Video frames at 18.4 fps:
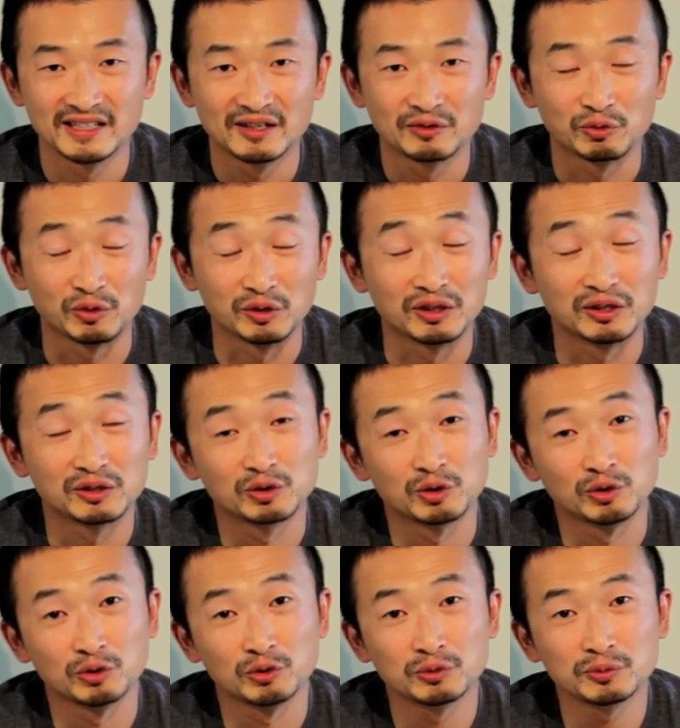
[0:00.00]
Well, the
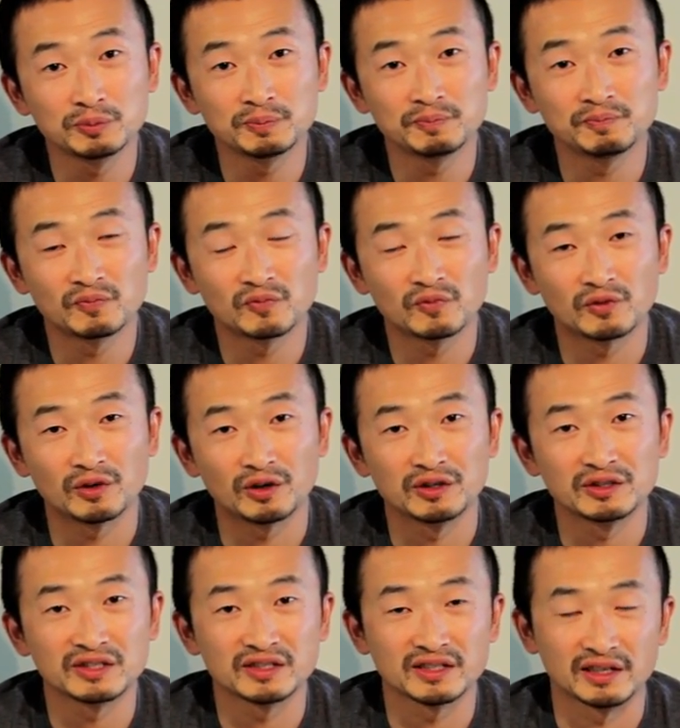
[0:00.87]
two
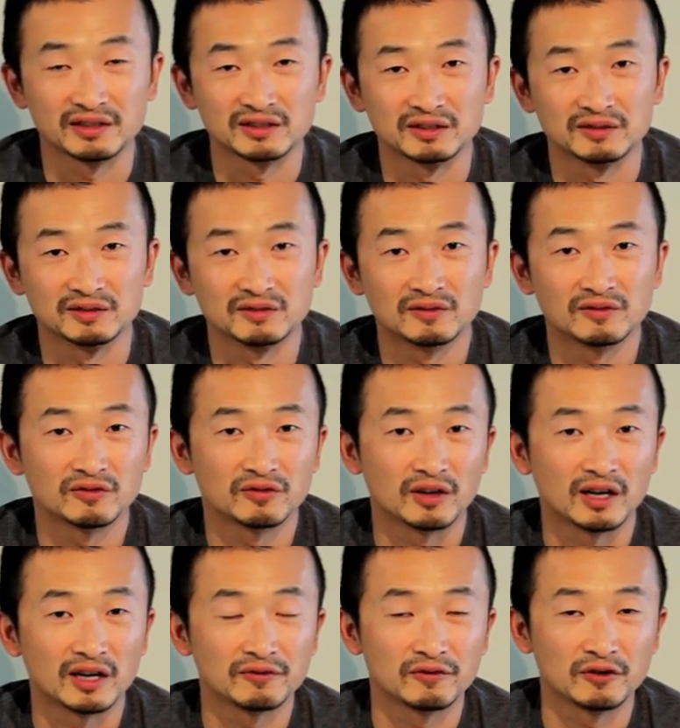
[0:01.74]
very standard
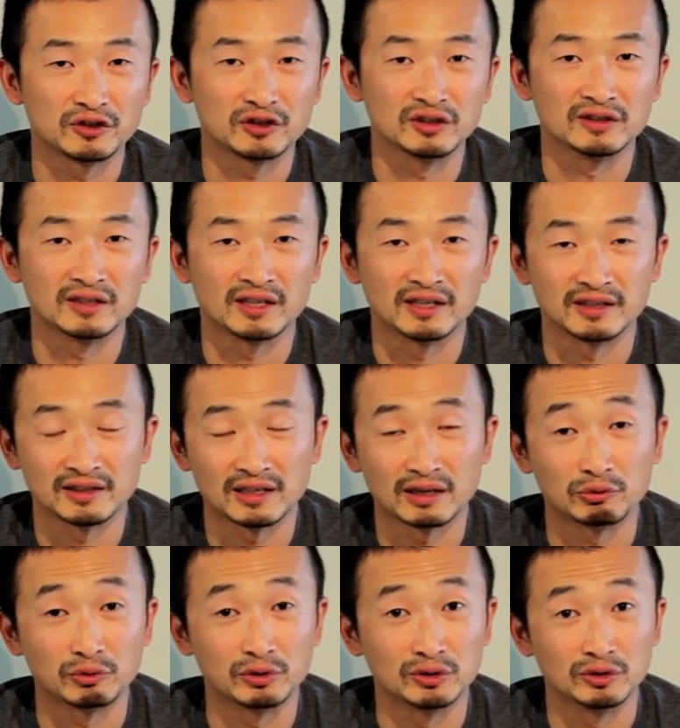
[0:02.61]
fly fishing line
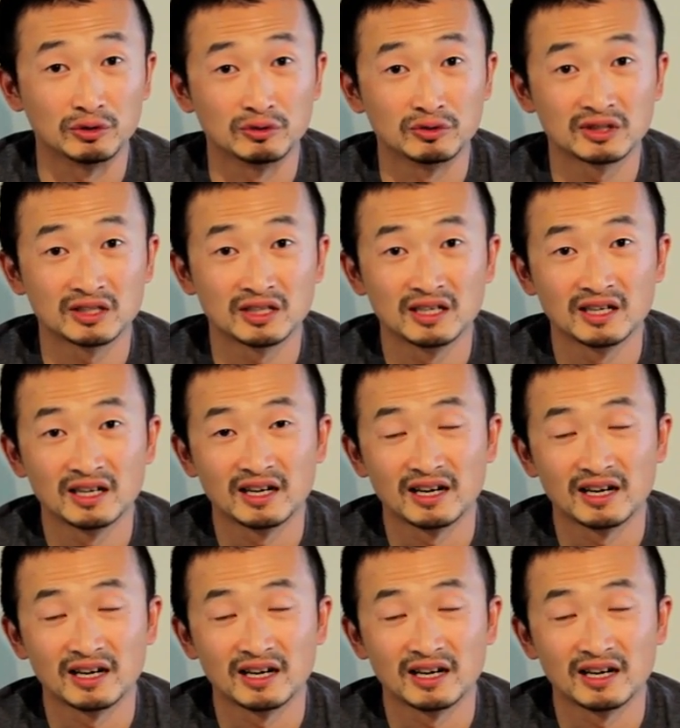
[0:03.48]
that we use,